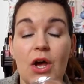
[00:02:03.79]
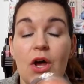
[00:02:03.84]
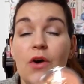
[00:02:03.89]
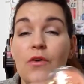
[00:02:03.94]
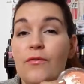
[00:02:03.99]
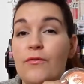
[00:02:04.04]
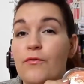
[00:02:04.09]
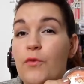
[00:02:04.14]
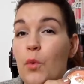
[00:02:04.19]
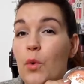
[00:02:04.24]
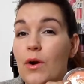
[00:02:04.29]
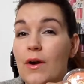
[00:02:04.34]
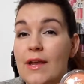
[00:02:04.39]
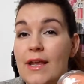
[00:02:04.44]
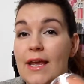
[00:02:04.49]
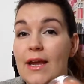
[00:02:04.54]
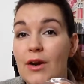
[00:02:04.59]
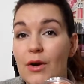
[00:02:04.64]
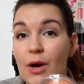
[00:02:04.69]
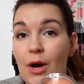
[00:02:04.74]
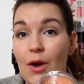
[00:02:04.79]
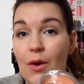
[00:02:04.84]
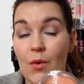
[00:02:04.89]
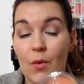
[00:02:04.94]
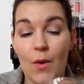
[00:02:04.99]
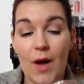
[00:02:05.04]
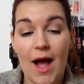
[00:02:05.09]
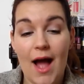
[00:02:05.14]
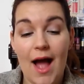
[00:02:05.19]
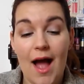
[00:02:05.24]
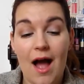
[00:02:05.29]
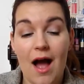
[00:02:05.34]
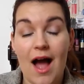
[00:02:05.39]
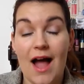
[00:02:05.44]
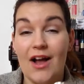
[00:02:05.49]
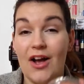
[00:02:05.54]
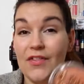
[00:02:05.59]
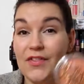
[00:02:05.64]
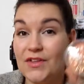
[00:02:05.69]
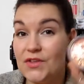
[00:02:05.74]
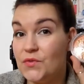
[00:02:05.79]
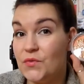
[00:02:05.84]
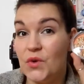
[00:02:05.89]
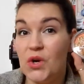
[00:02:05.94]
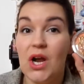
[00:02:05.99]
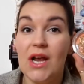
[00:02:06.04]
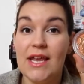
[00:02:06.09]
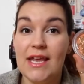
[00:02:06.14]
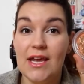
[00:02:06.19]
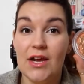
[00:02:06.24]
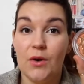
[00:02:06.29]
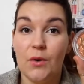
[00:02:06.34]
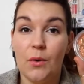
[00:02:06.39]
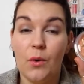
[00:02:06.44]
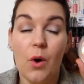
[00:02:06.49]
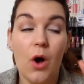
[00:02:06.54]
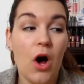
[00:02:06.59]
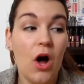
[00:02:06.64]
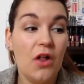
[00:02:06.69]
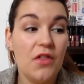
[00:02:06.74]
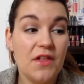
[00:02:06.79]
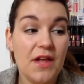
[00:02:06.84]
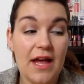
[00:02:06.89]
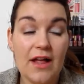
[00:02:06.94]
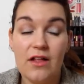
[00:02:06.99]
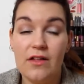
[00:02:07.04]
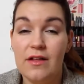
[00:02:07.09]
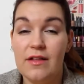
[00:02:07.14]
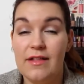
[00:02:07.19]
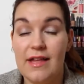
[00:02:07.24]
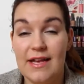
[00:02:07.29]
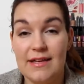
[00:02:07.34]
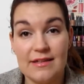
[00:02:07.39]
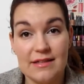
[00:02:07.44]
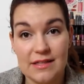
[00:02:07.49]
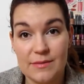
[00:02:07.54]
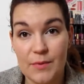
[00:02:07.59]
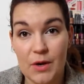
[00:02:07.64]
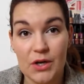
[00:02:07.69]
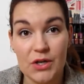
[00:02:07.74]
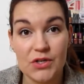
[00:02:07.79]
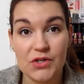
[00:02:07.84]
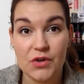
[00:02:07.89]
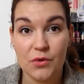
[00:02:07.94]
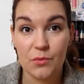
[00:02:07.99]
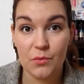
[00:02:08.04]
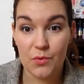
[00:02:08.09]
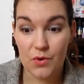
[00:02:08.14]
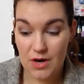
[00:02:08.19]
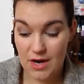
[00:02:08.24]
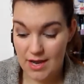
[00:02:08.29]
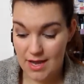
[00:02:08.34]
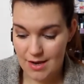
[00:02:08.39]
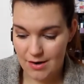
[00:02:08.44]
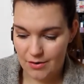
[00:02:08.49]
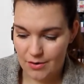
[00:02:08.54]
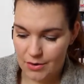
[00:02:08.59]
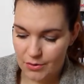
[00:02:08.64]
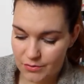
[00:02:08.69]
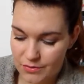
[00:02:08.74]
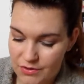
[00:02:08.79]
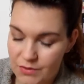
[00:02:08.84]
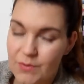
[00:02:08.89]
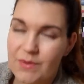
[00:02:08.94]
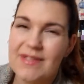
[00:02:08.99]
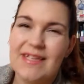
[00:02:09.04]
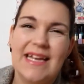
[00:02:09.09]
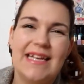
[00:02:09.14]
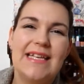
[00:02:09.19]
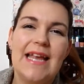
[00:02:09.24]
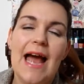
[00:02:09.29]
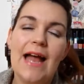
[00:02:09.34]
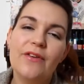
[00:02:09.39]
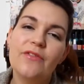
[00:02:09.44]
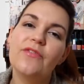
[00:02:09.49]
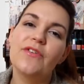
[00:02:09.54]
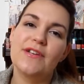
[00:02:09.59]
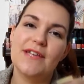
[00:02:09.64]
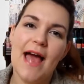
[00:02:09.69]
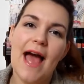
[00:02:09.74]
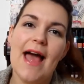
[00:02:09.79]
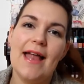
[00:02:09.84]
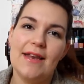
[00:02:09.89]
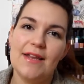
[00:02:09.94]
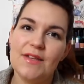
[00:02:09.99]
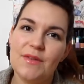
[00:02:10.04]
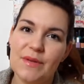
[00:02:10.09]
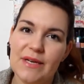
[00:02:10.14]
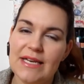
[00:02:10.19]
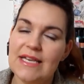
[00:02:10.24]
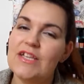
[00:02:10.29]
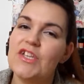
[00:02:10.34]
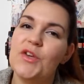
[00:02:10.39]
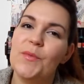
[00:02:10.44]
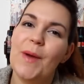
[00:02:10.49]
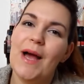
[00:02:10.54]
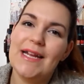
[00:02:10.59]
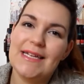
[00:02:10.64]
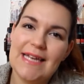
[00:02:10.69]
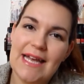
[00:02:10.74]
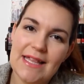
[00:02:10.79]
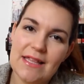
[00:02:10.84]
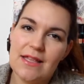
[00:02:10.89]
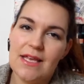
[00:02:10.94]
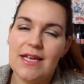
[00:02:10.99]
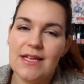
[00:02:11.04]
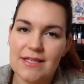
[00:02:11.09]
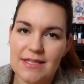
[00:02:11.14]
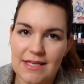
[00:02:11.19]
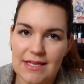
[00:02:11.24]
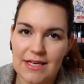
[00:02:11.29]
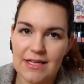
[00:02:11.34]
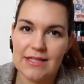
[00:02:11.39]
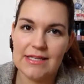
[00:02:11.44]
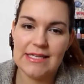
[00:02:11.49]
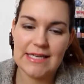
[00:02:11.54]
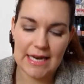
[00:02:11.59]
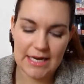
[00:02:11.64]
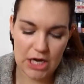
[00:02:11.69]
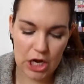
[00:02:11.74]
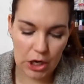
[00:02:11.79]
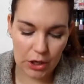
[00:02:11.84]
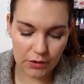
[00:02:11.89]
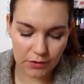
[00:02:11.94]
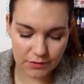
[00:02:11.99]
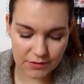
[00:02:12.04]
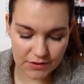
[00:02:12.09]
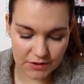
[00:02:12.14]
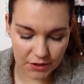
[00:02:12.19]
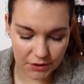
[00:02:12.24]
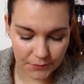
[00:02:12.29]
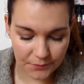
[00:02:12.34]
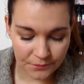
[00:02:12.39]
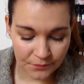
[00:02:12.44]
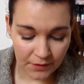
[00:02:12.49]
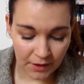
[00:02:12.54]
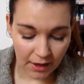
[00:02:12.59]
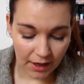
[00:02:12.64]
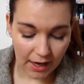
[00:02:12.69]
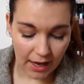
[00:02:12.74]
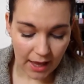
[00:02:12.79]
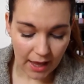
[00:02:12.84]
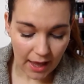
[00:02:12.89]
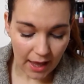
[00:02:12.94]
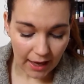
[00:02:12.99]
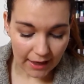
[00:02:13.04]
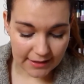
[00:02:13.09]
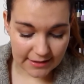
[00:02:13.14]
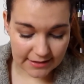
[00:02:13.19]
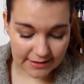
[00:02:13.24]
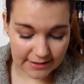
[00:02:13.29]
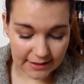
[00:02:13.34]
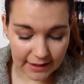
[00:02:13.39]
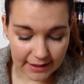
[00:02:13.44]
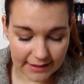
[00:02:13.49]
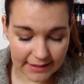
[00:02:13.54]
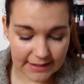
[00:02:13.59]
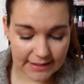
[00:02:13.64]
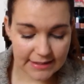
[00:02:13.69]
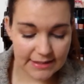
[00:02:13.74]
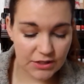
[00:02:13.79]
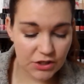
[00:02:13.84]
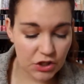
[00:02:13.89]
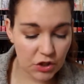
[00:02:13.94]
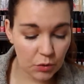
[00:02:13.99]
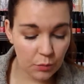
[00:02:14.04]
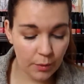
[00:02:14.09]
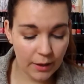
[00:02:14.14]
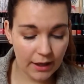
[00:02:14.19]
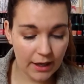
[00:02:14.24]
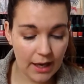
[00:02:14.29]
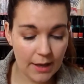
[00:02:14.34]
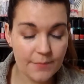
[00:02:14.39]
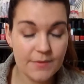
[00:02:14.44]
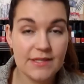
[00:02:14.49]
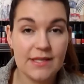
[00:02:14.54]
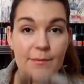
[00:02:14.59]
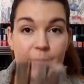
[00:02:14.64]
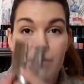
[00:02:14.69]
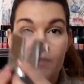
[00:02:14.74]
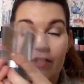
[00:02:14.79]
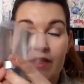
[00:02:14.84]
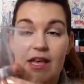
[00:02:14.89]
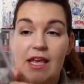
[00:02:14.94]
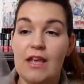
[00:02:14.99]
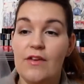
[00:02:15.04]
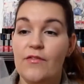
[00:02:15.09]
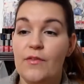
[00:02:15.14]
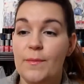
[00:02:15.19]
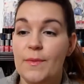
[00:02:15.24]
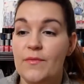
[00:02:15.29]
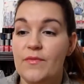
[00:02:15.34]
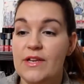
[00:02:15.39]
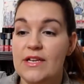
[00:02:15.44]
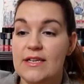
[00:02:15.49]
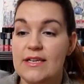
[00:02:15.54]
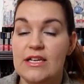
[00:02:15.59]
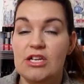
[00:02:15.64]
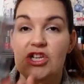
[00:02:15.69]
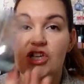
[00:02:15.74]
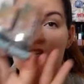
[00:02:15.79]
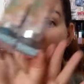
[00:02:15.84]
four euro. I got this for a euro. All the, the Essence products were a euro. So it's like 10 for 10 is what it is. You buy 10 things and it's 10 euro. So I decided to pick up some of the from the Vintage